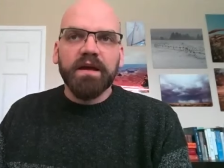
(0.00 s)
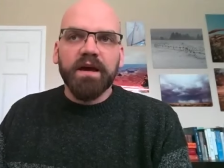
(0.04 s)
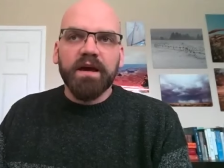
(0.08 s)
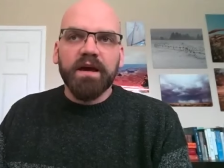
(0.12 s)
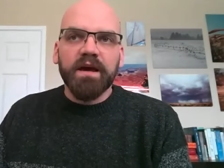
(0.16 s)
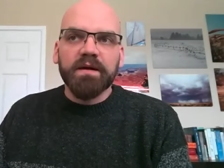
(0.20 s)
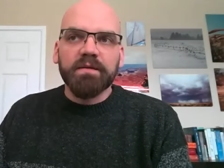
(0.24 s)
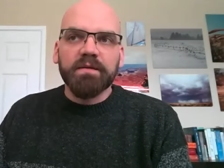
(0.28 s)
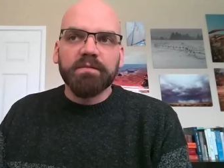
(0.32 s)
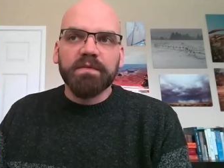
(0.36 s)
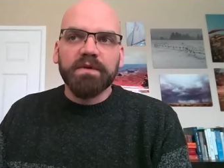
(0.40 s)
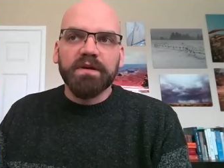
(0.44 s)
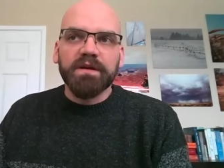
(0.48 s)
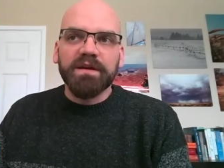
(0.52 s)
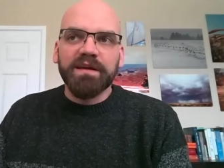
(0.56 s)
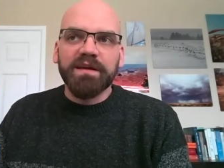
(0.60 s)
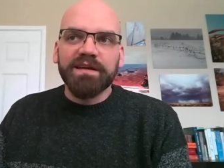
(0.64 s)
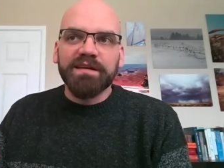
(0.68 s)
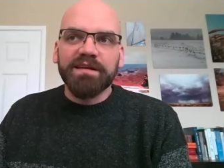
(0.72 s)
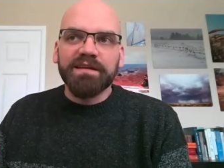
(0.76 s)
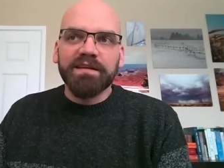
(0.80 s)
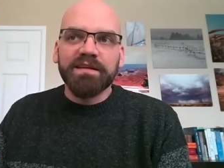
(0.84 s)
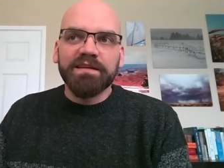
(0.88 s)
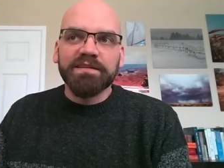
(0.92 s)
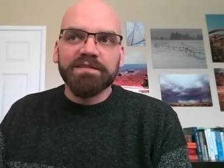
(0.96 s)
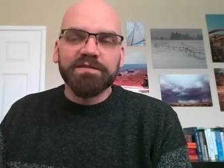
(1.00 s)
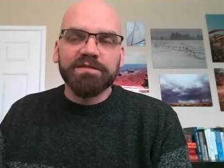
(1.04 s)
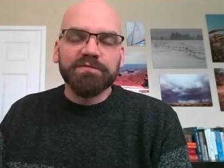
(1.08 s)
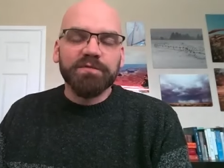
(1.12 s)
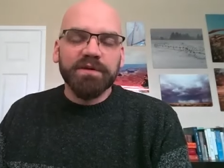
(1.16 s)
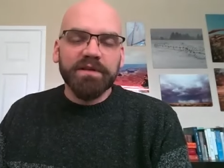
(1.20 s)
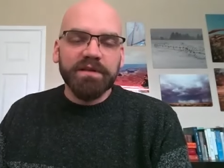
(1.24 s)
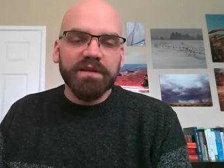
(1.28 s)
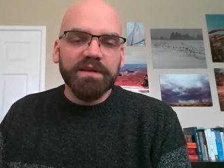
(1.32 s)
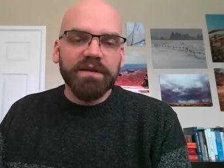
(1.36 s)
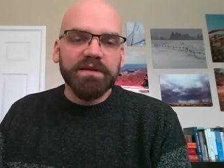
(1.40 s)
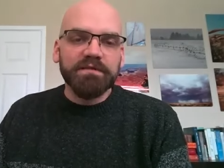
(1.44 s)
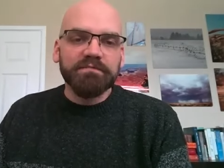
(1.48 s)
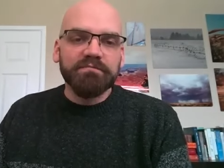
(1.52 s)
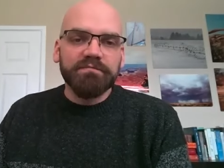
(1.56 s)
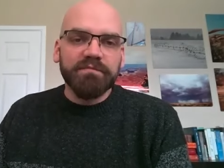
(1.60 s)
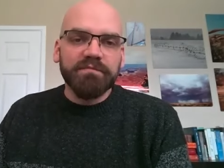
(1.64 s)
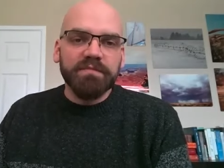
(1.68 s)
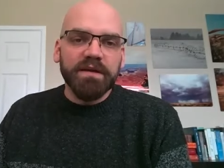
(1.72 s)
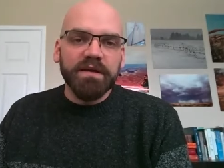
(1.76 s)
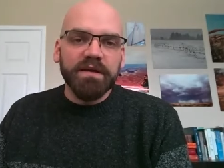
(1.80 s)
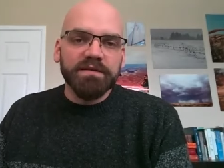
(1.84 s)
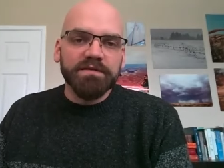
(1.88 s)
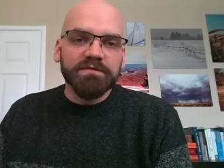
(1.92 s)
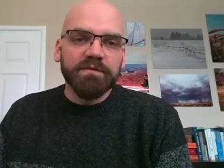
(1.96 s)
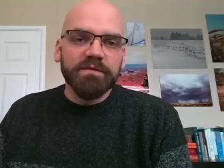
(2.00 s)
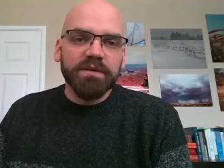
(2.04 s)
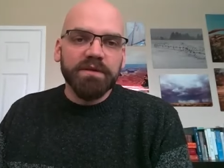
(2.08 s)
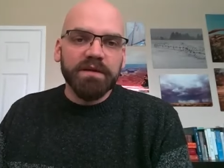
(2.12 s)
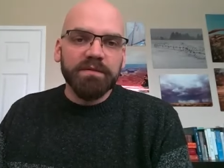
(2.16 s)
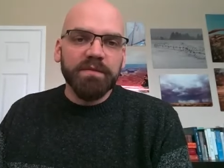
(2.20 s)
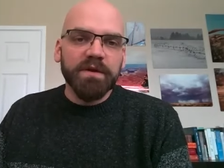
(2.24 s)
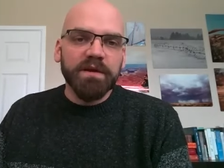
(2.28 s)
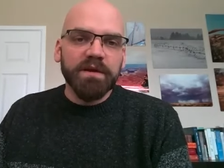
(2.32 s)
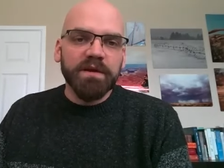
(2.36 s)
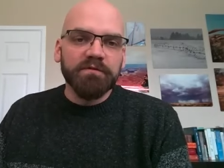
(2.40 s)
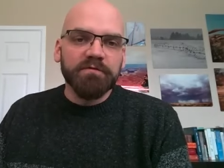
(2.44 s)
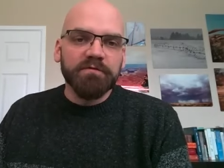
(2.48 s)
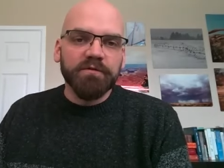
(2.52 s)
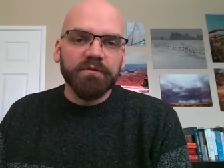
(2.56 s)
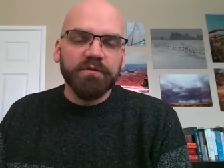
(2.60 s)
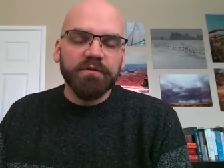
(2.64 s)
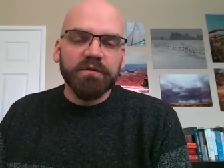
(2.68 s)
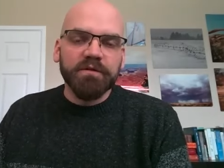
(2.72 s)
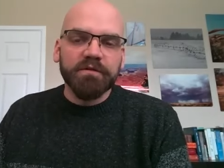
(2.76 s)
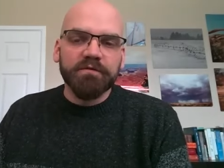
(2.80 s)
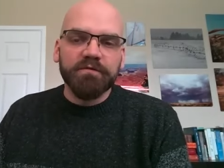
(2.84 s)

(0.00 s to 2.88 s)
Um, it, it's really it's really meaningful.